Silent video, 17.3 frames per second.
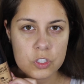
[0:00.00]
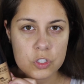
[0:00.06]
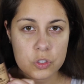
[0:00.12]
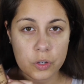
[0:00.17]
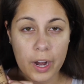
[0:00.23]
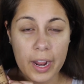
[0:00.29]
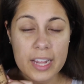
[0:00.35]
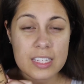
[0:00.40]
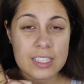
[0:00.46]

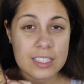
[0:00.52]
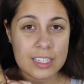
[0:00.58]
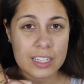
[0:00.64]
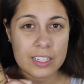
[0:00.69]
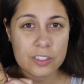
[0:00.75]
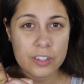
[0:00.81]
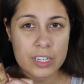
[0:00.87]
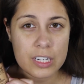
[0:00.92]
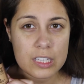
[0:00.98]
dry
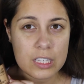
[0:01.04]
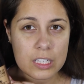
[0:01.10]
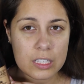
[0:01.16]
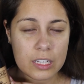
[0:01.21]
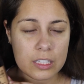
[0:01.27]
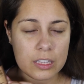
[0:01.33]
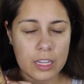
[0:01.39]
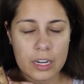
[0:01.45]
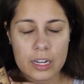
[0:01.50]
skin or anything
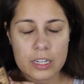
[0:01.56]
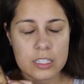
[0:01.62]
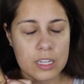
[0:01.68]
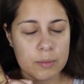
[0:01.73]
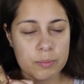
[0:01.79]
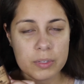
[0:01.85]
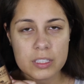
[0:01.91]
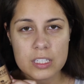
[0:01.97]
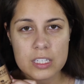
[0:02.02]
like that, I
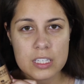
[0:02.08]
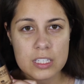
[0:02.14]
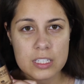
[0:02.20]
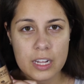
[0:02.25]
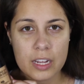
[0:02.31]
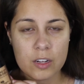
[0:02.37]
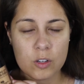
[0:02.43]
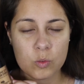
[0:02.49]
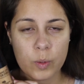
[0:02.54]
typically
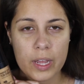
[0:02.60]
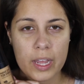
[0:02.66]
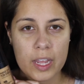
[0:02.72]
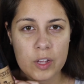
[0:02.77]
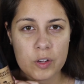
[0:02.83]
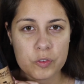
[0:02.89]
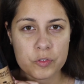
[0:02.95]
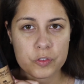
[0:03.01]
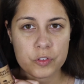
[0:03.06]
stay
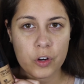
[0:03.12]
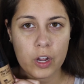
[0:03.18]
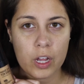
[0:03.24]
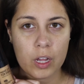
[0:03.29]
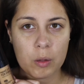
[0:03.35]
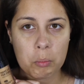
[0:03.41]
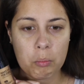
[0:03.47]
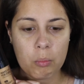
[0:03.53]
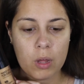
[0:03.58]
away
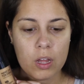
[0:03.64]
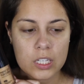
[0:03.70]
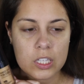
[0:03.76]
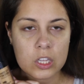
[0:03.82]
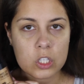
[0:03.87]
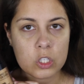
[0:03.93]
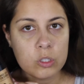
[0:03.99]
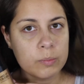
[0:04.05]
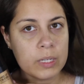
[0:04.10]
from
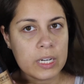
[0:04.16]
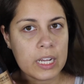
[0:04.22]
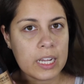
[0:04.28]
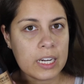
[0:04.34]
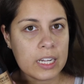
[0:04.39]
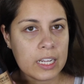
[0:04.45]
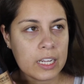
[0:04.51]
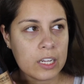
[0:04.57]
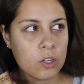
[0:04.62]

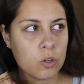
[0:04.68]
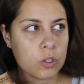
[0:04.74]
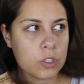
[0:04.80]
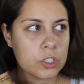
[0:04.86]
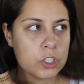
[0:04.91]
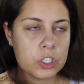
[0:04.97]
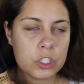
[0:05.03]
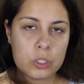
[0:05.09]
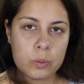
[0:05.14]
illuminating
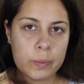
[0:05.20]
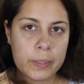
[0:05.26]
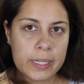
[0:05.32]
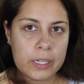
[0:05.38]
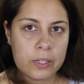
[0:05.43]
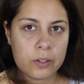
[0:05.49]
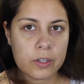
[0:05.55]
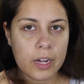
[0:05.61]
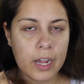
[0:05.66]
or
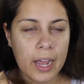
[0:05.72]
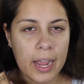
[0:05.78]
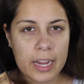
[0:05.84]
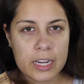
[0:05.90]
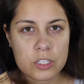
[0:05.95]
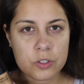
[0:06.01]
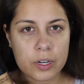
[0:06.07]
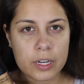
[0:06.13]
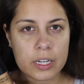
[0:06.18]
dewy or
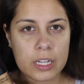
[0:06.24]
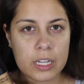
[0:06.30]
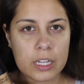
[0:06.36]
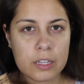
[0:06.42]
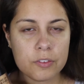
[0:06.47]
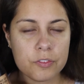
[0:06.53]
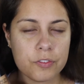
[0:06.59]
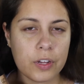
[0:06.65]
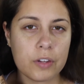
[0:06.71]

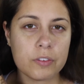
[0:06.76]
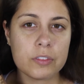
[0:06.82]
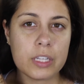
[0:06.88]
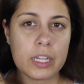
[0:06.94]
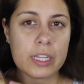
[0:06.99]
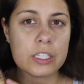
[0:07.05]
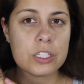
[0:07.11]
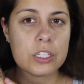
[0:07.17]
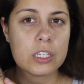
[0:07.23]
hydrating
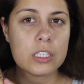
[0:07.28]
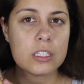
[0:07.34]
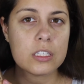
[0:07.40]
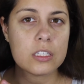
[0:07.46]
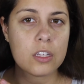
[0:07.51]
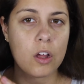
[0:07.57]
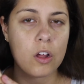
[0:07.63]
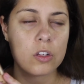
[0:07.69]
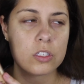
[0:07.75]

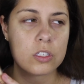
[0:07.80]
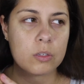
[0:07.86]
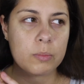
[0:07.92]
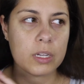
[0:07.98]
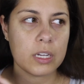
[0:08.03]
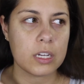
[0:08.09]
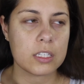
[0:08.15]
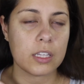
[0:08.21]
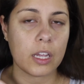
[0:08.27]
foundations, also
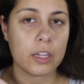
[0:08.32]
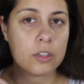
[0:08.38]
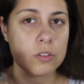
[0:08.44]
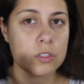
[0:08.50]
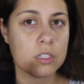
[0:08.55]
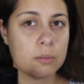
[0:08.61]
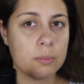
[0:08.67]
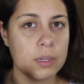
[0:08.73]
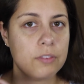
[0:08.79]
because I
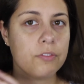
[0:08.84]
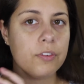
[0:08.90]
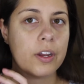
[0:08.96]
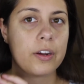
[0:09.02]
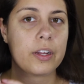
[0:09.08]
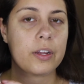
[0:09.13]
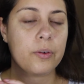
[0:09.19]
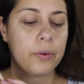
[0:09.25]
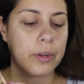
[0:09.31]
used to be
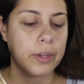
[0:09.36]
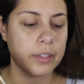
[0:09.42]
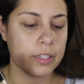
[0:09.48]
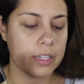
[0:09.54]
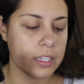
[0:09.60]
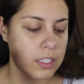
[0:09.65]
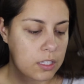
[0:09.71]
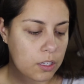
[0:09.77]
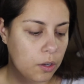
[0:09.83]
very
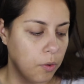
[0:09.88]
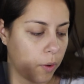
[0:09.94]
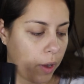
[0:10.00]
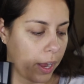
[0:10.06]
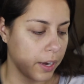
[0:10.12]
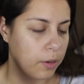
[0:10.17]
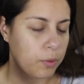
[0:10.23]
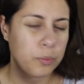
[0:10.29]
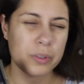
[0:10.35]
oily, so
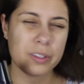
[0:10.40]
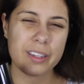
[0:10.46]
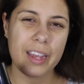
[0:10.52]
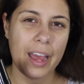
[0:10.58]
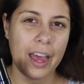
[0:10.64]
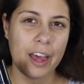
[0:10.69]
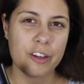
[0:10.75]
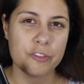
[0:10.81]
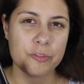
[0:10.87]
I don't really
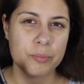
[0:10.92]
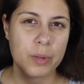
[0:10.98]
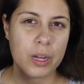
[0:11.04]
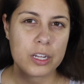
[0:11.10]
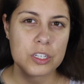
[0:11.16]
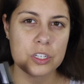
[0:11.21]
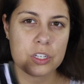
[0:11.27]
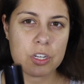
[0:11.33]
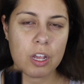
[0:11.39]
have
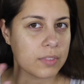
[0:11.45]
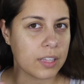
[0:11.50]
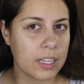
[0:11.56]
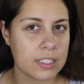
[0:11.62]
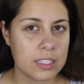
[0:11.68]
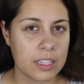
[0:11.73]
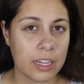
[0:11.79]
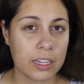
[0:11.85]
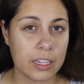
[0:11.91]
much
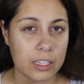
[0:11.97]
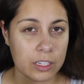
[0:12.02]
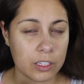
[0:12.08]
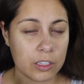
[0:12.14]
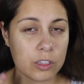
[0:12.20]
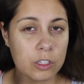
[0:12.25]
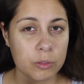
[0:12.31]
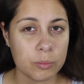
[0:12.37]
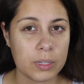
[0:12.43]
that's like an
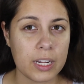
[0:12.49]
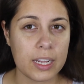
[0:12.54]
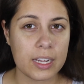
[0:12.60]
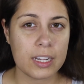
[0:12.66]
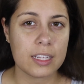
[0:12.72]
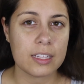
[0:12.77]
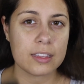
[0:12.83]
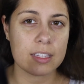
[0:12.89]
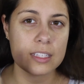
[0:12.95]

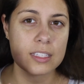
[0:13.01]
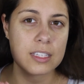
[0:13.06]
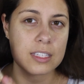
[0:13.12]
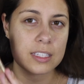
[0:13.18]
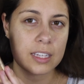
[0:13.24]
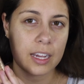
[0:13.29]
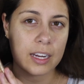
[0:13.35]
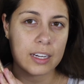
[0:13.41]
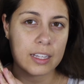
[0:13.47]
illuminating. This
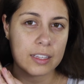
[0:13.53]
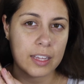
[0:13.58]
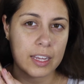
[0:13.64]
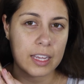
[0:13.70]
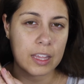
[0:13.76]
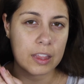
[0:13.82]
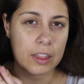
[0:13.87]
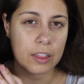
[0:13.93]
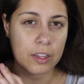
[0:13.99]
is kind of
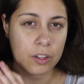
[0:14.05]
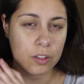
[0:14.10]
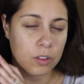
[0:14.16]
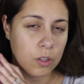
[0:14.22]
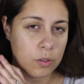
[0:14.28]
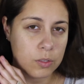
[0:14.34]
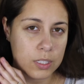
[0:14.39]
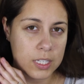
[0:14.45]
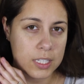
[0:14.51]
like the
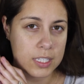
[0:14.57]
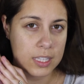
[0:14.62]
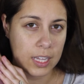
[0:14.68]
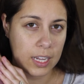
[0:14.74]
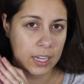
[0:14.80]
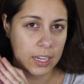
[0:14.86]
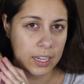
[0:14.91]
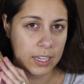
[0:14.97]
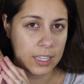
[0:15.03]
closest
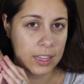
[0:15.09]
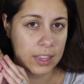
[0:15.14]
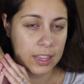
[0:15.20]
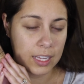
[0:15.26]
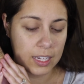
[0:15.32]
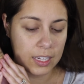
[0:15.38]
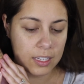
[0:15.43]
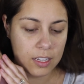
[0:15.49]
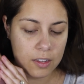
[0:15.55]
thing I can
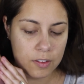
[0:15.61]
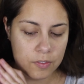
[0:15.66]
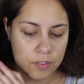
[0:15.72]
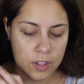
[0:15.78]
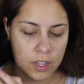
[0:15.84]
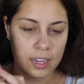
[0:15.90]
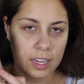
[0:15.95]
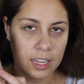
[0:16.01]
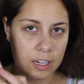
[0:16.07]
think of
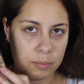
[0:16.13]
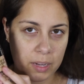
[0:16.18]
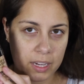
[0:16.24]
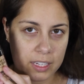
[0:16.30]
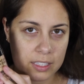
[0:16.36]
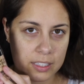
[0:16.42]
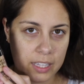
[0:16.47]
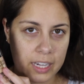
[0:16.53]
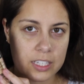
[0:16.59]
in my
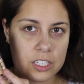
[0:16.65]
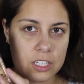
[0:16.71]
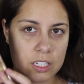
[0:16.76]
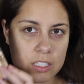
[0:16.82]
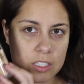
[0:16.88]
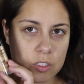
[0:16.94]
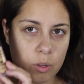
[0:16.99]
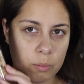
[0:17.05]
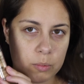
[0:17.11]

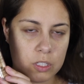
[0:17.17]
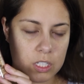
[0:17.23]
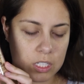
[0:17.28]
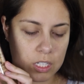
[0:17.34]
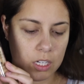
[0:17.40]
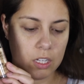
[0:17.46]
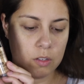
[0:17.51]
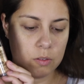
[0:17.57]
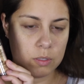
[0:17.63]
collection, so I'm
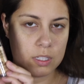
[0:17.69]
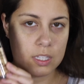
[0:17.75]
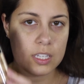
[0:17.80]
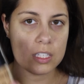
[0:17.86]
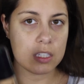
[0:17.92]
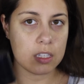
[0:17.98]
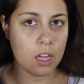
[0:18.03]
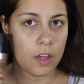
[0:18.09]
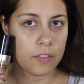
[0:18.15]
just going to use
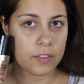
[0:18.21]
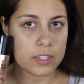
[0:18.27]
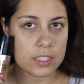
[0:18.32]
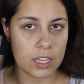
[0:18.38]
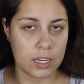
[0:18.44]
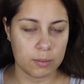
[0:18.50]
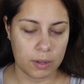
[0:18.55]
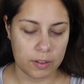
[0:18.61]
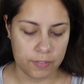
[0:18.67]
this on this
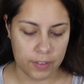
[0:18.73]
side of my